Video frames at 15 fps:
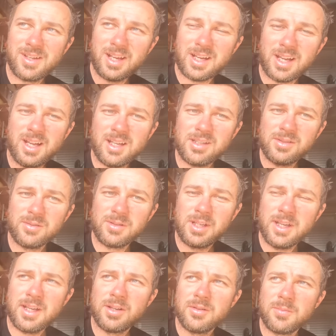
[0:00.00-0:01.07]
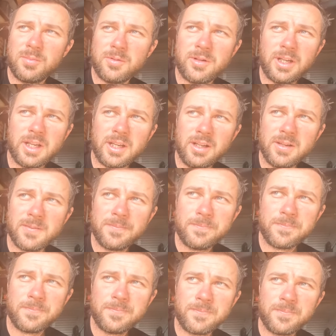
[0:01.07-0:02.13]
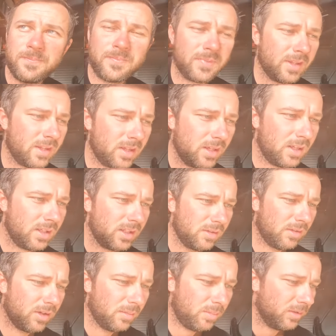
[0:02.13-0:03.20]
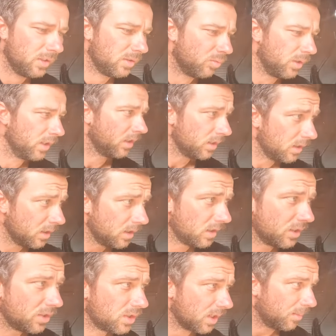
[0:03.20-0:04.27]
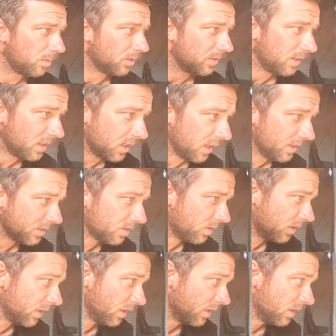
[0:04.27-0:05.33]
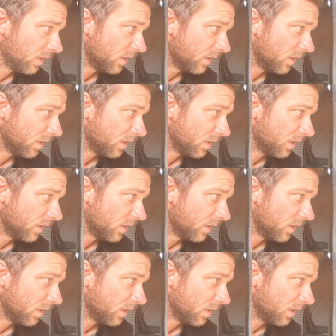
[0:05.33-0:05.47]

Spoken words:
A castle, yeah, good boy. So we're gonna put this wheel on, jump onto the other side,